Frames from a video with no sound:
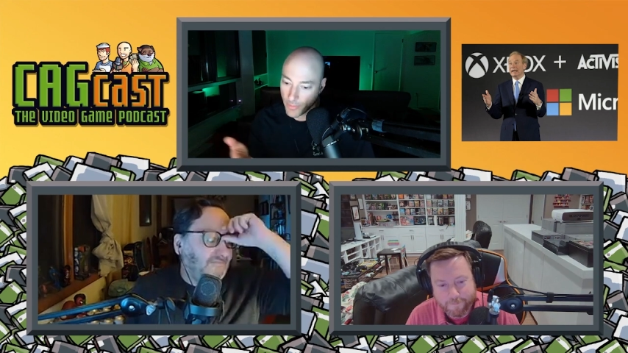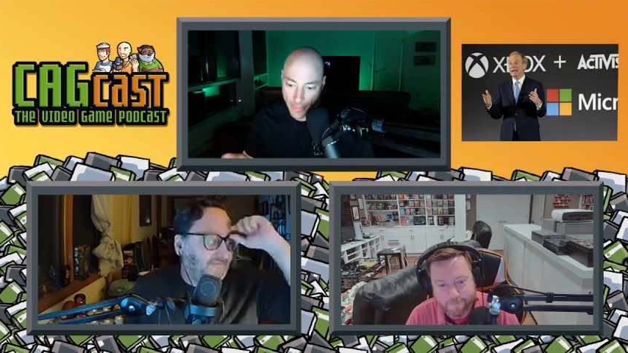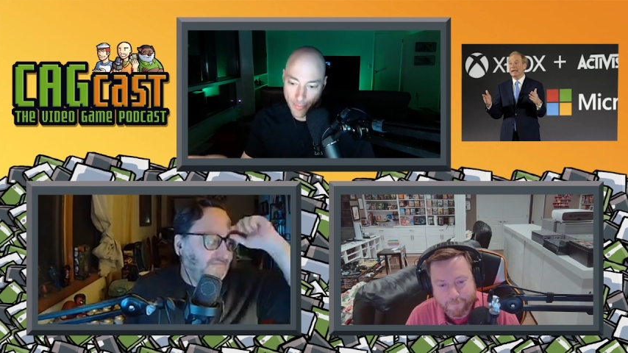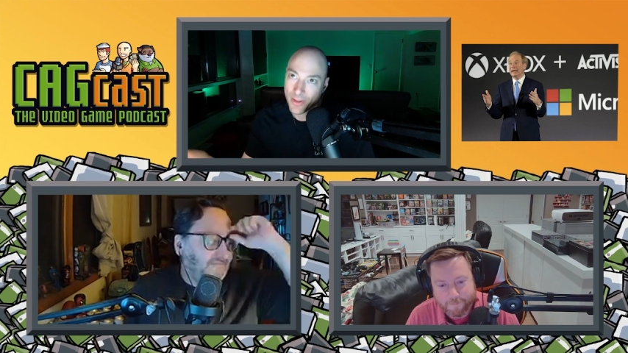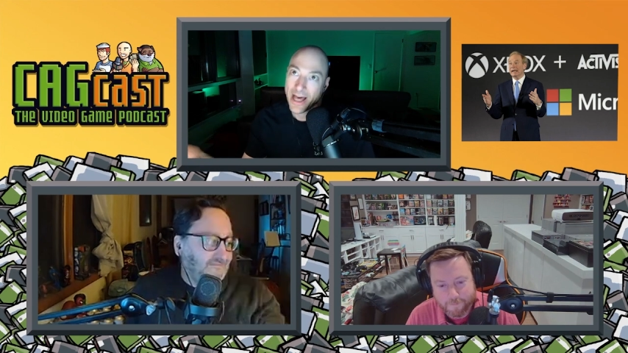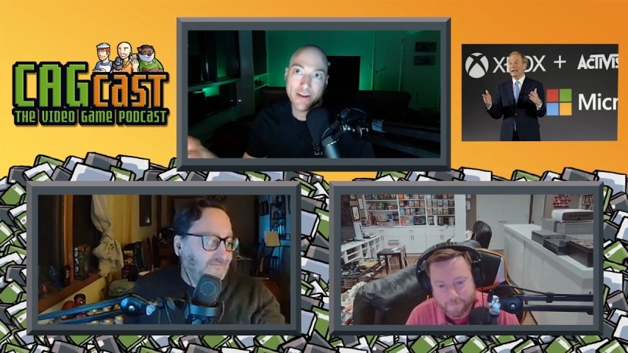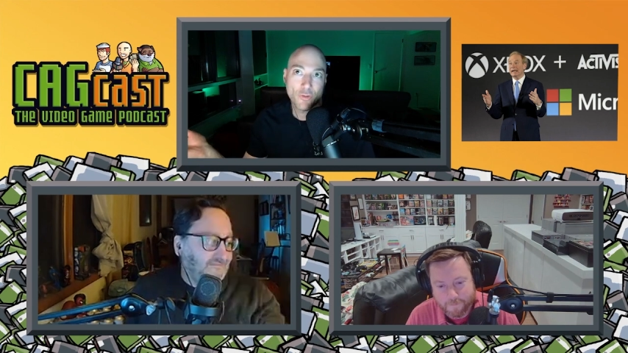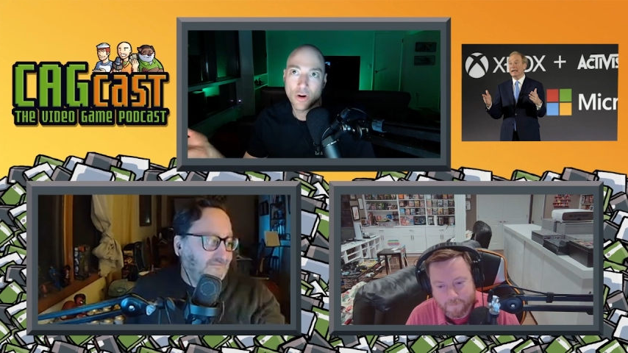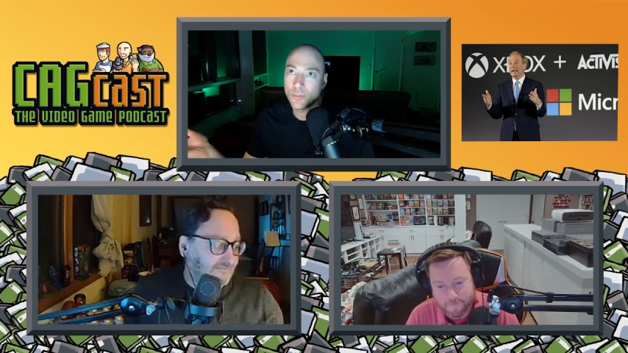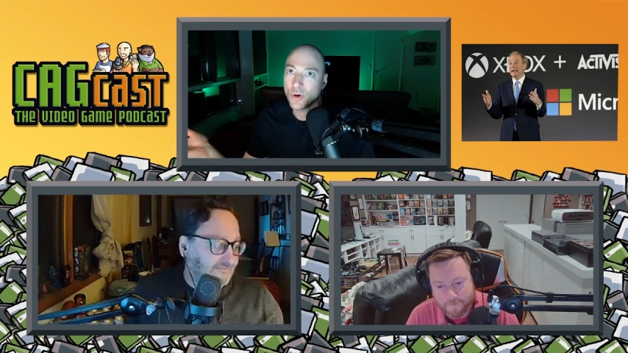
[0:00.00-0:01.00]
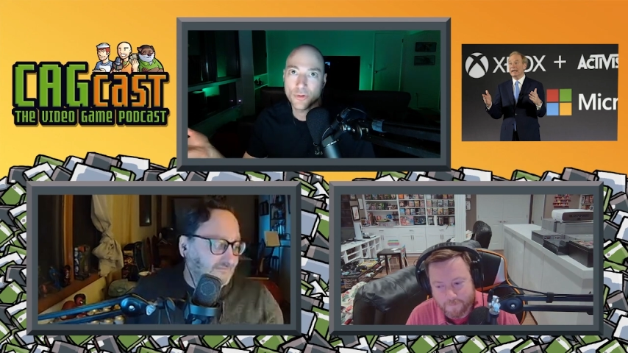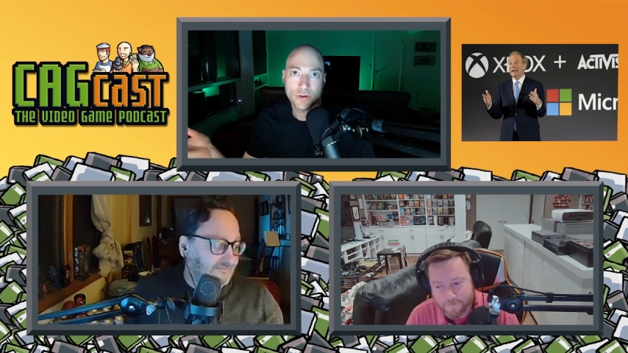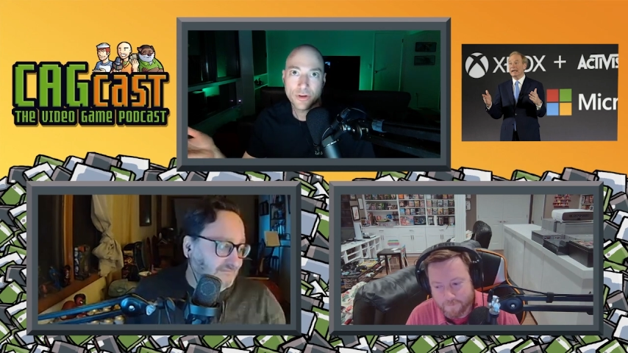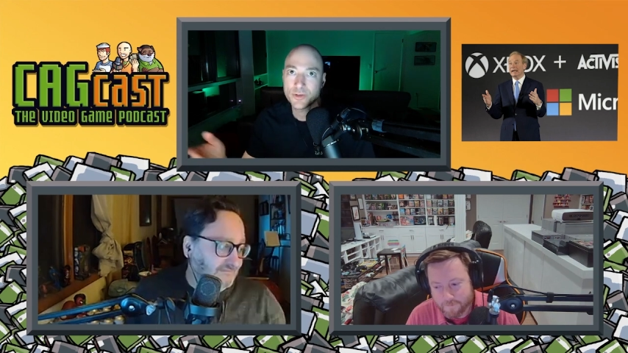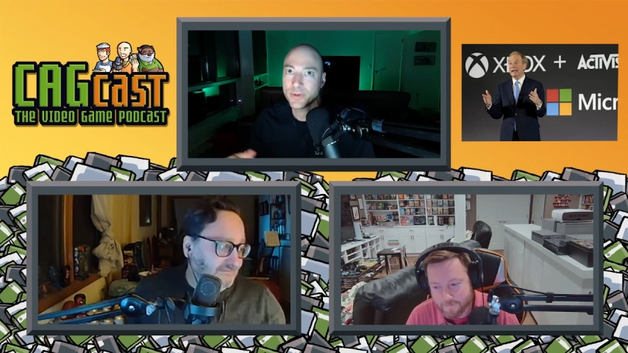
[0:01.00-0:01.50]
Speaker 1: the platform
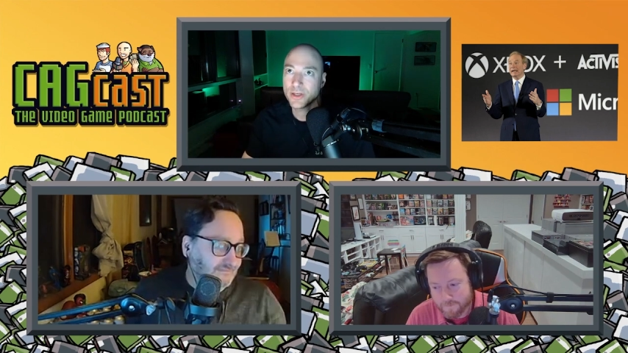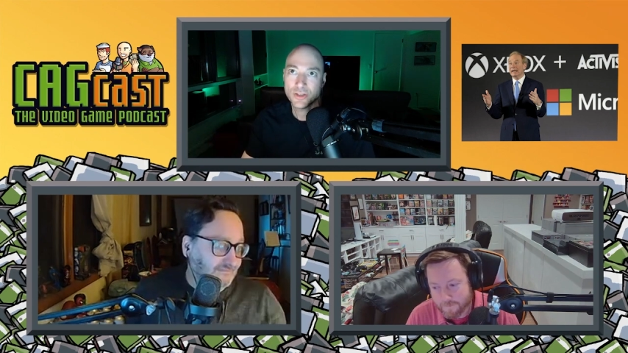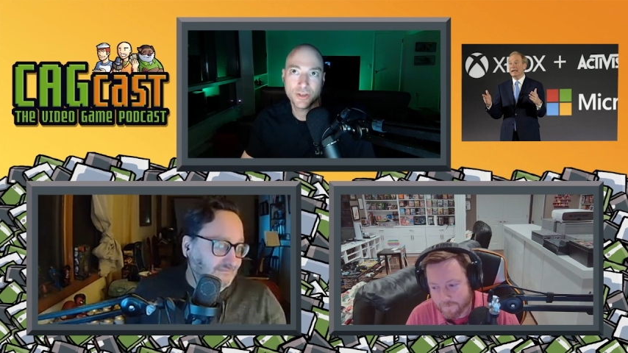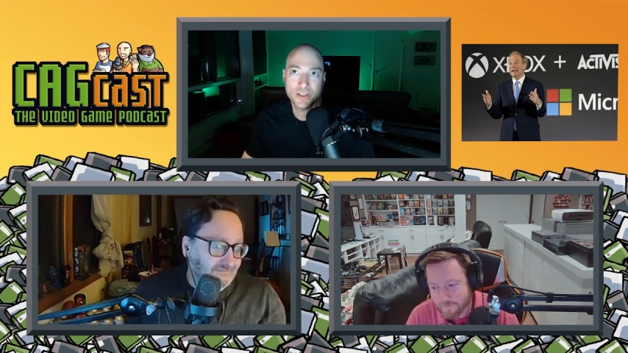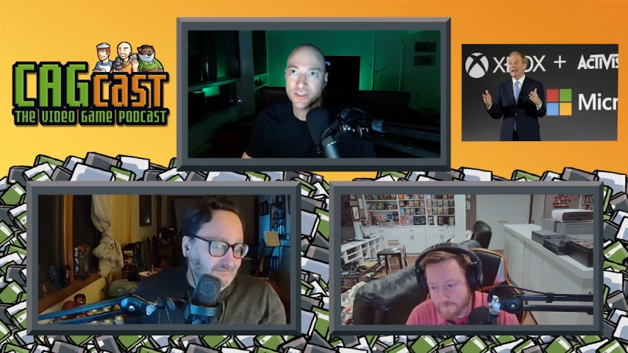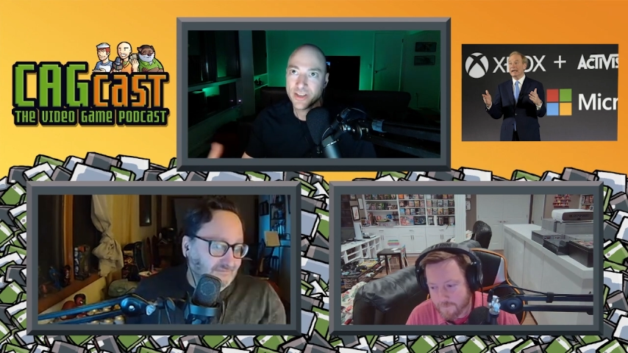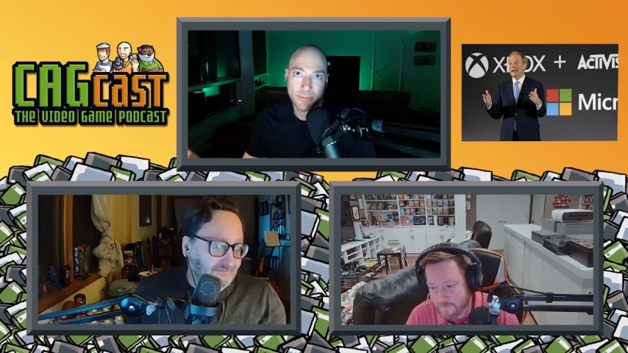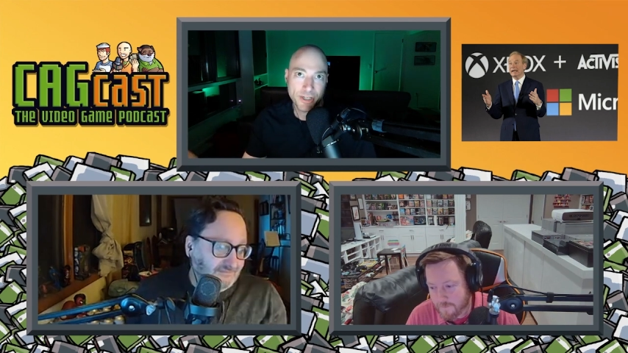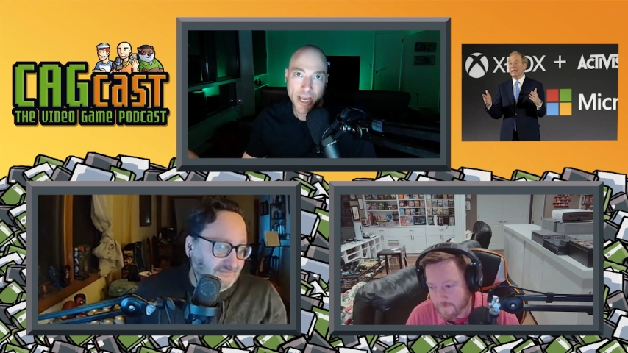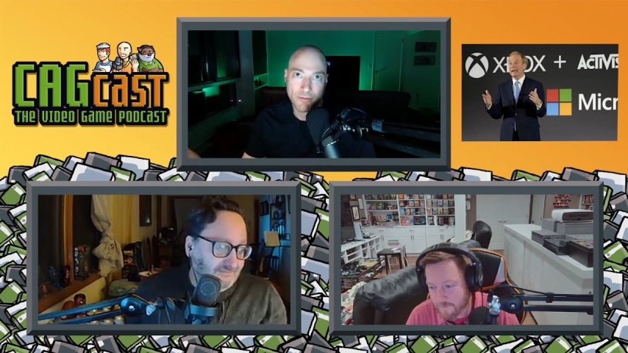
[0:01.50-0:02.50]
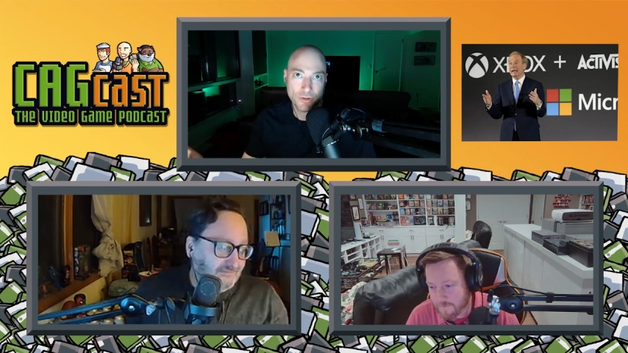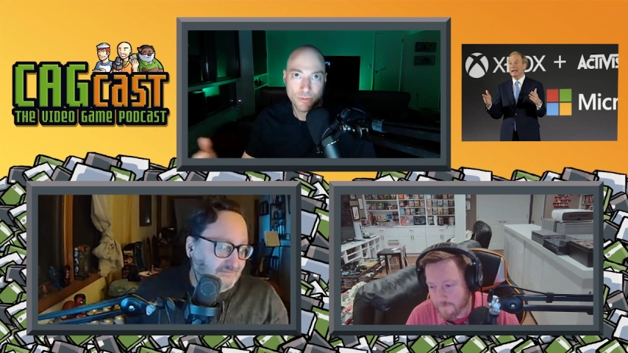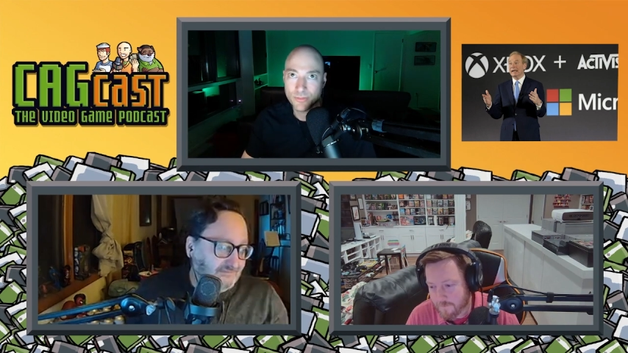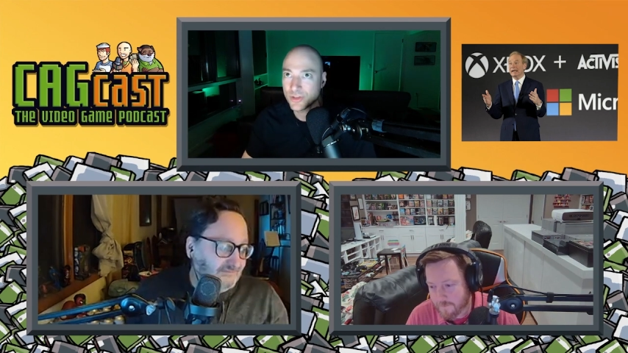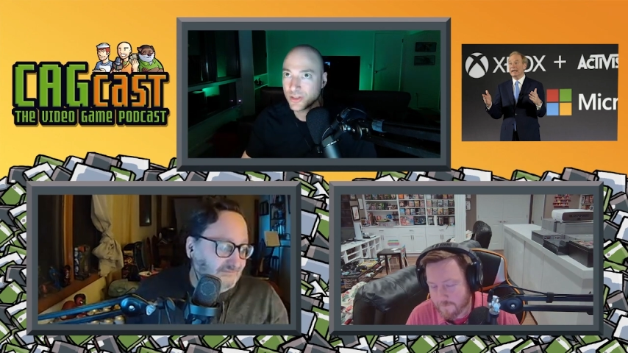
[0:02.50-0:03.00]
holders, because you can set up chat
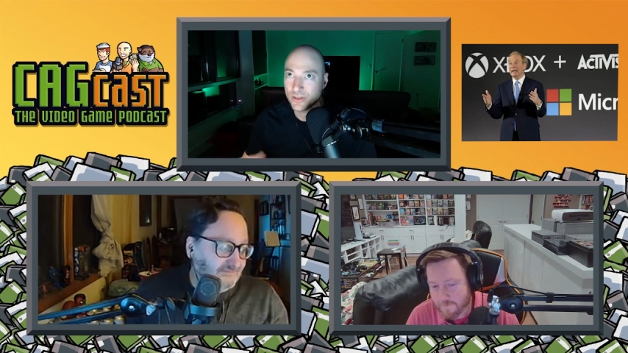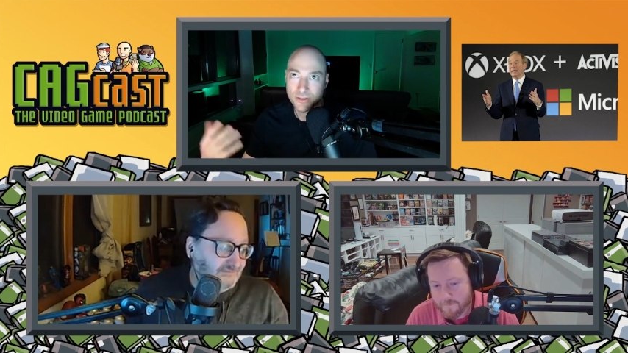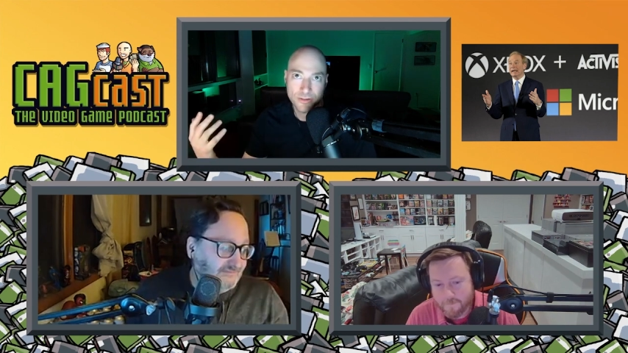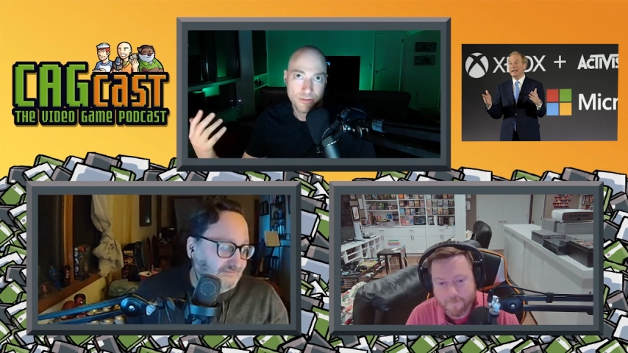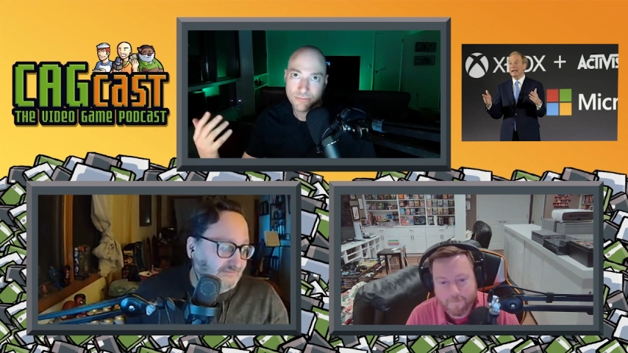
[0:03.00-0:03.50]
rooms and